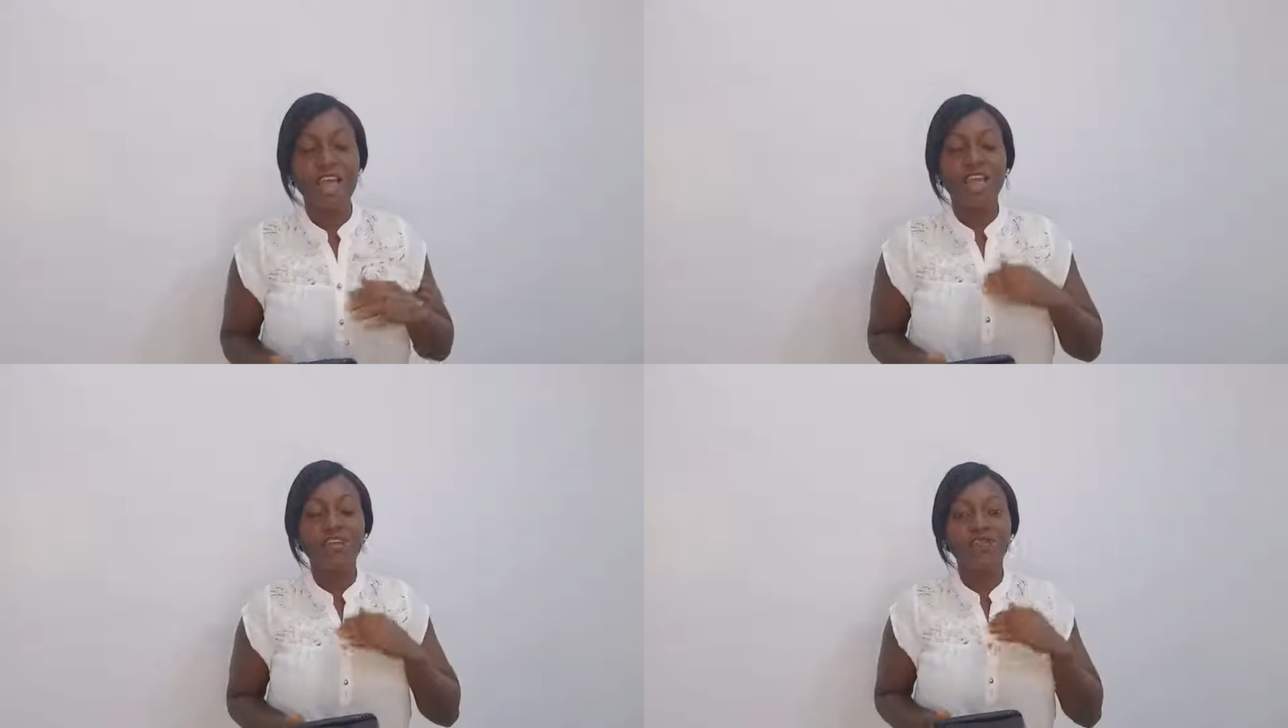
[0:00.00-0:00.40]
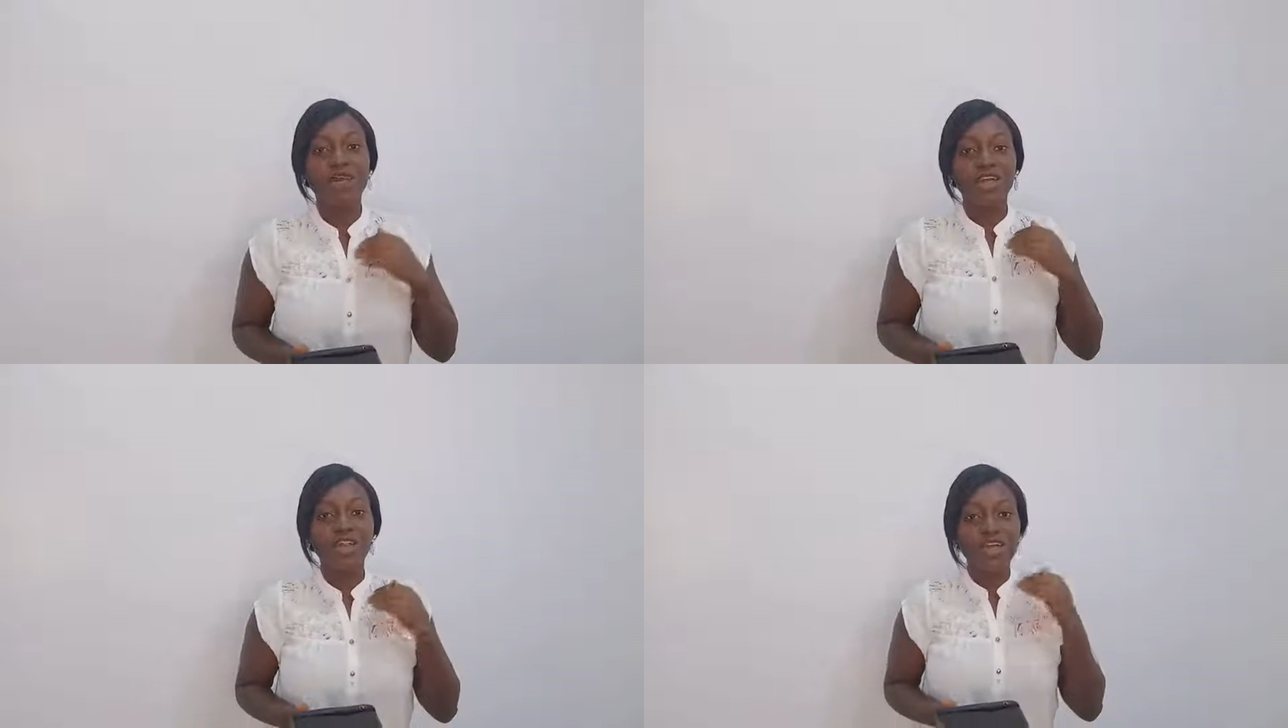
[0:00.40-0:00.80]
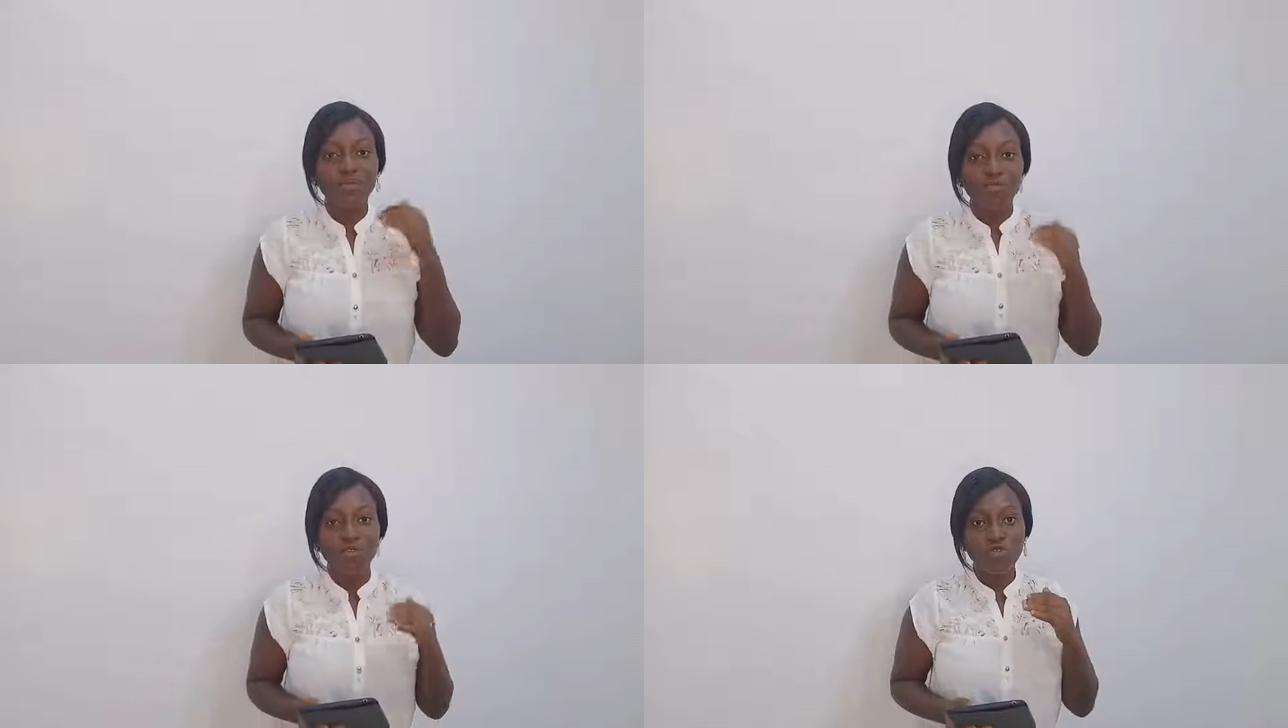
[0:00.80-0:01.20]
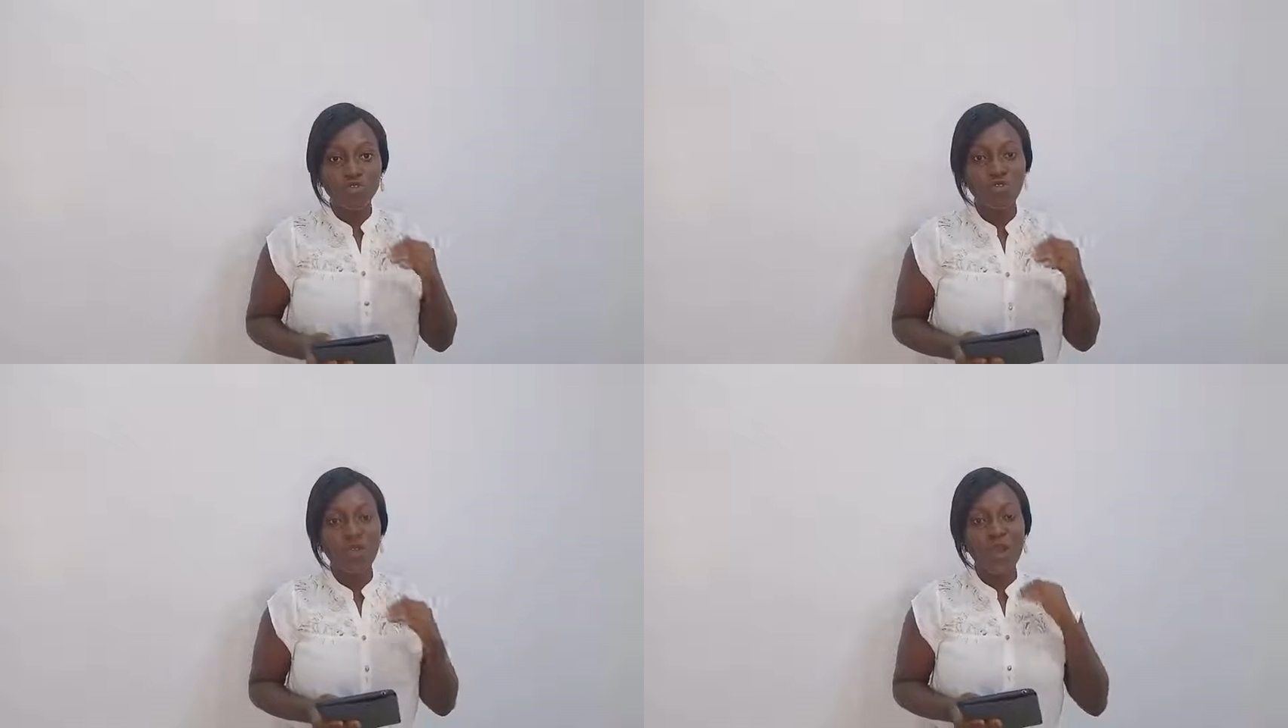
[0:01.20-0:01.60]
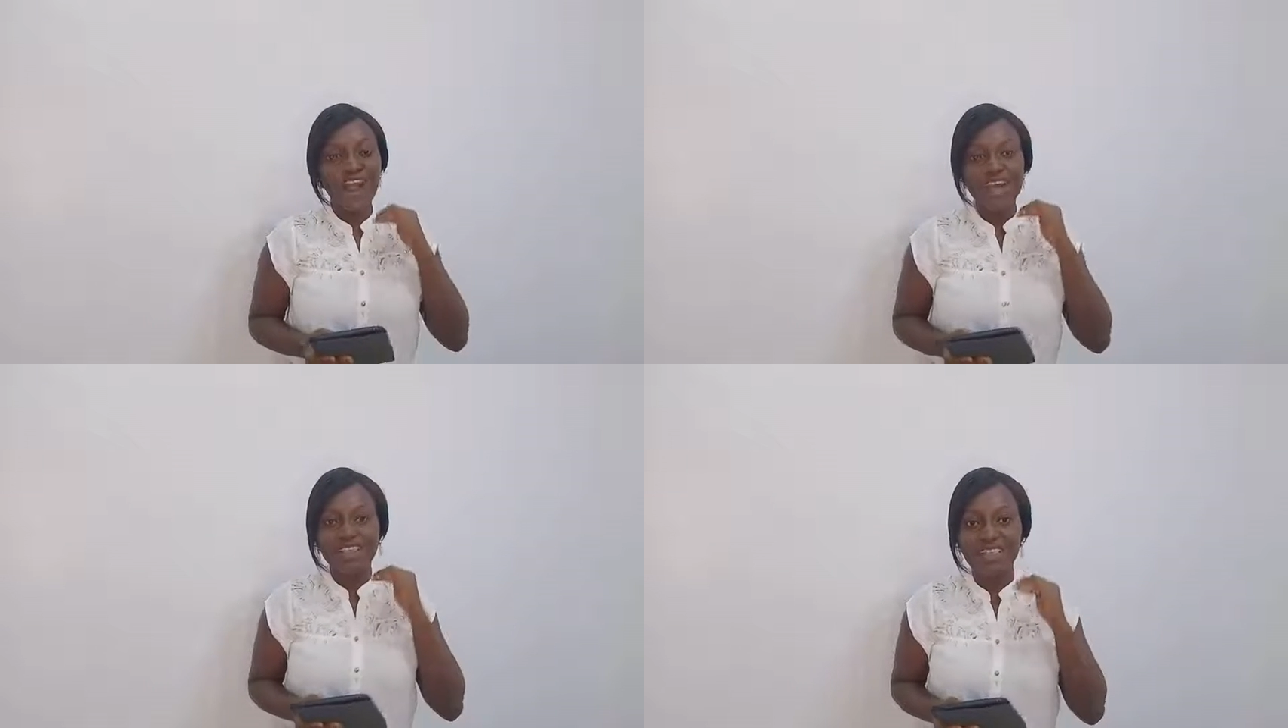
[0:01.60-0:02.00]
it will enable you
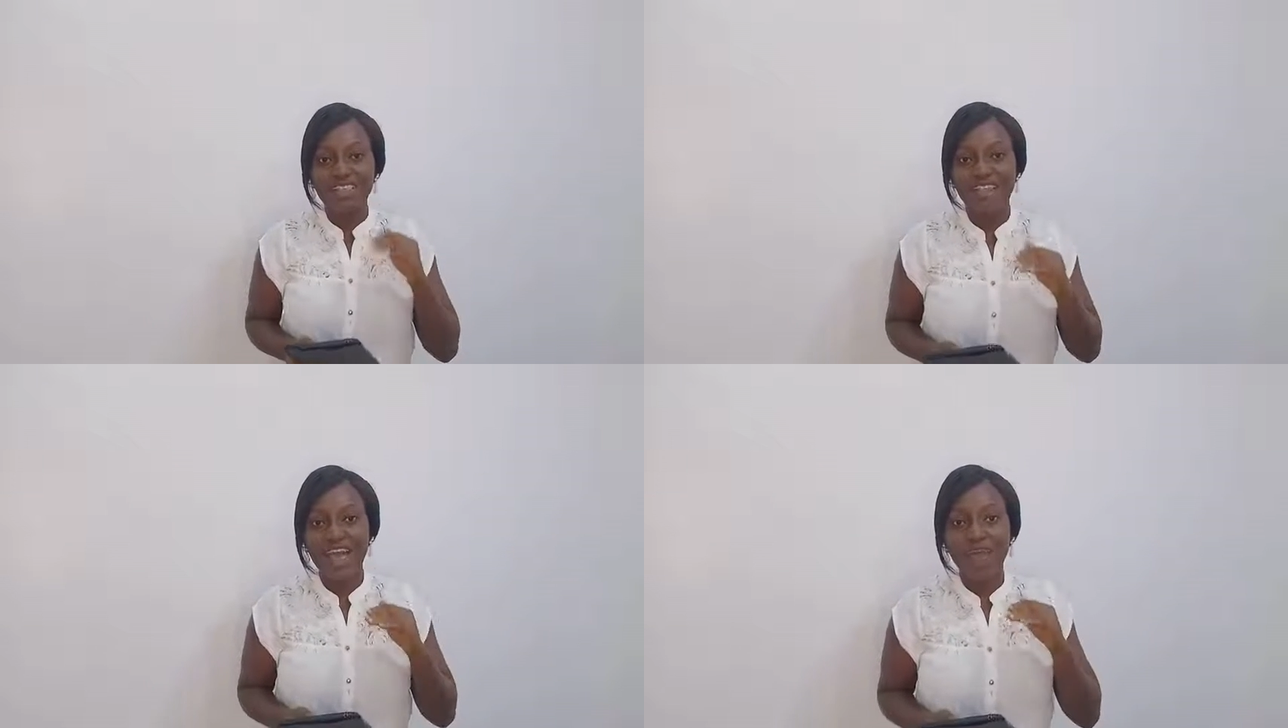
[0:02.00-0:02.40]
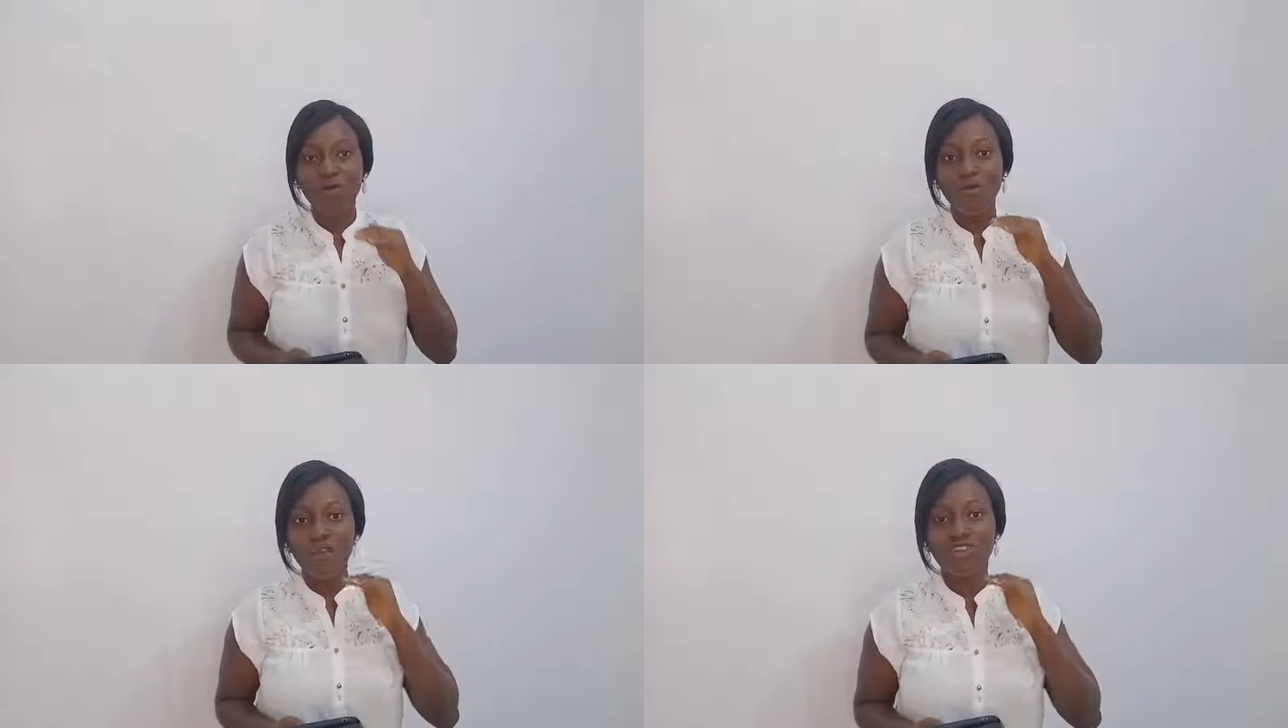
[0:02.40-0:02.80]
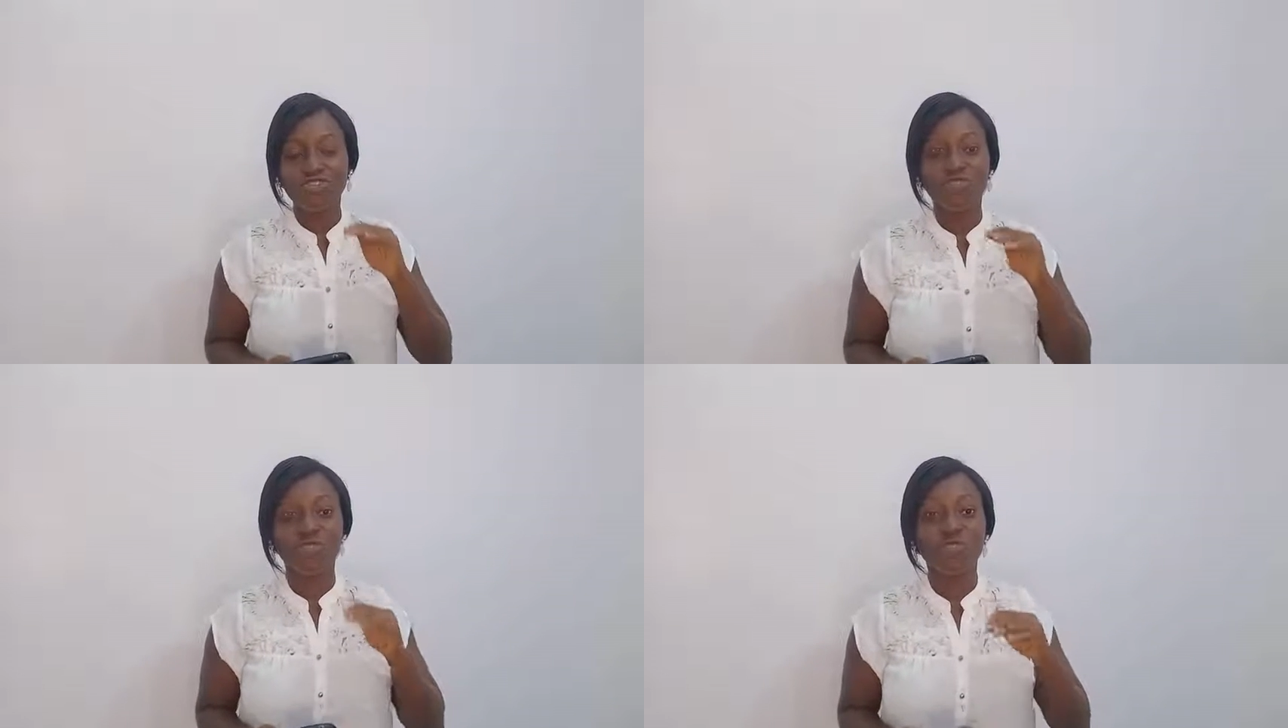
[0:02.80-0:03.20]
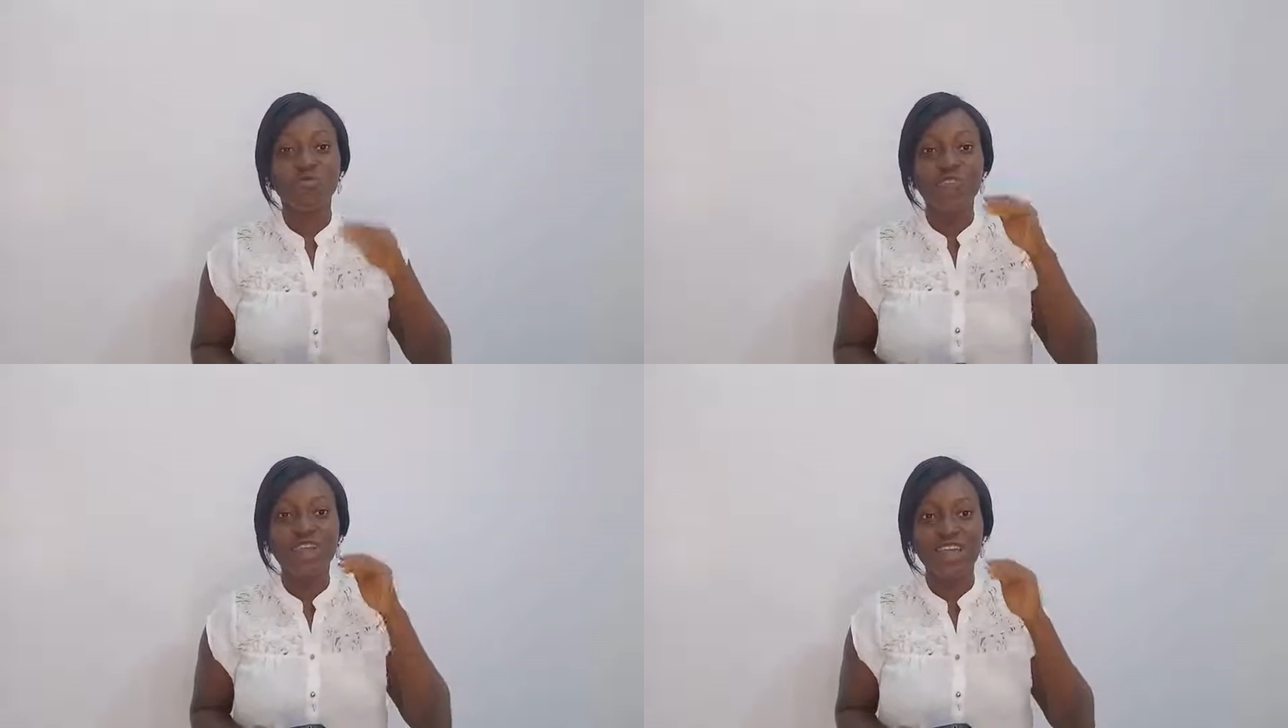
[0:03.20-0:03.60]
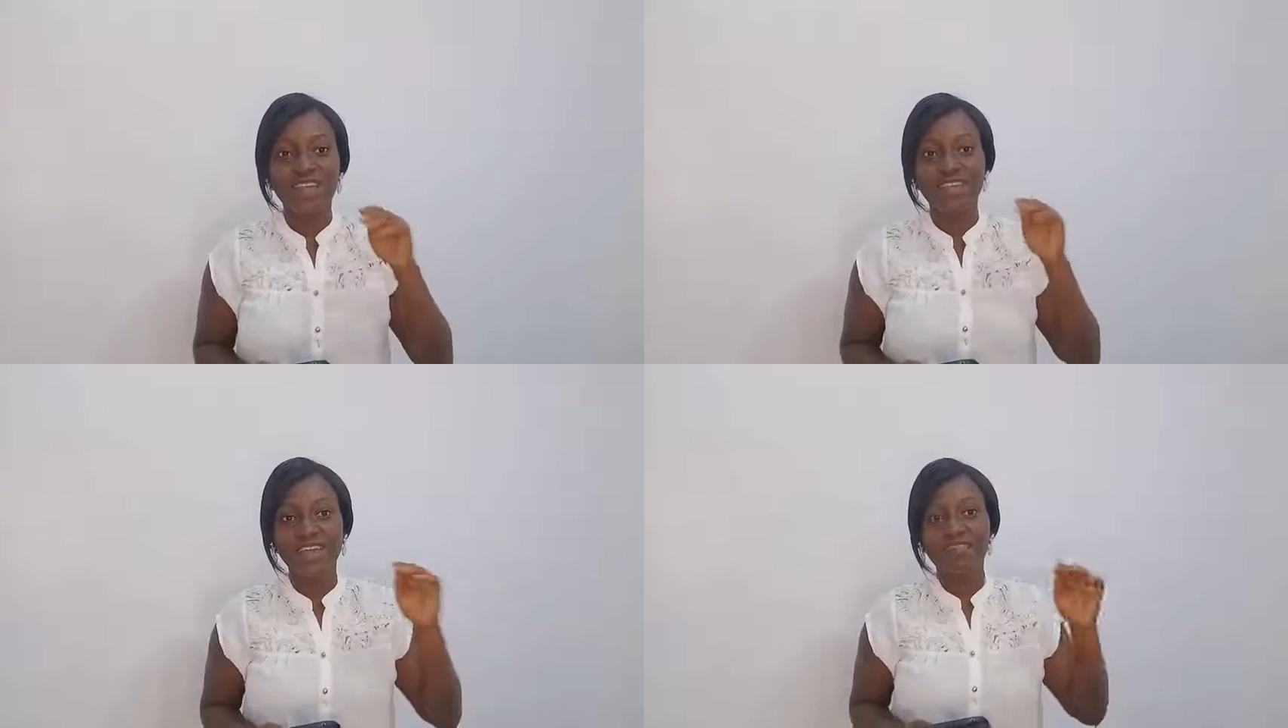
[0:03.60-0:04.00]
answer questions
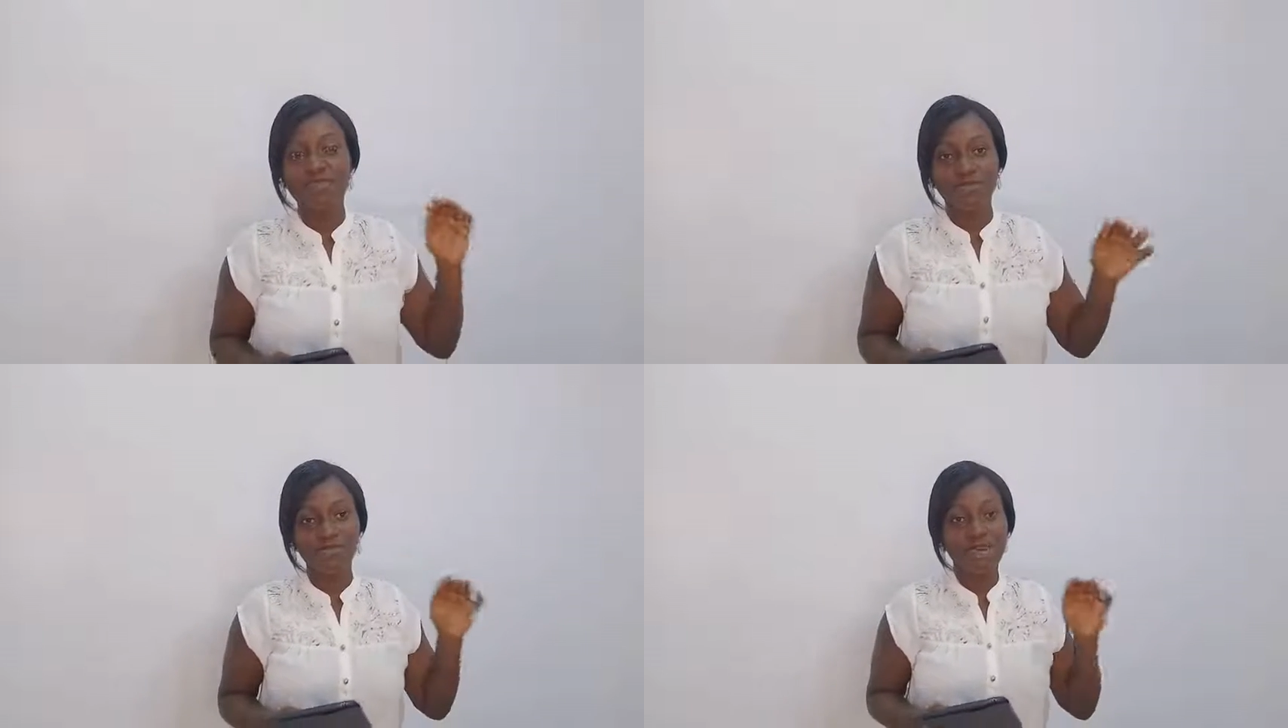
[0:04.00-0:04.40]
related to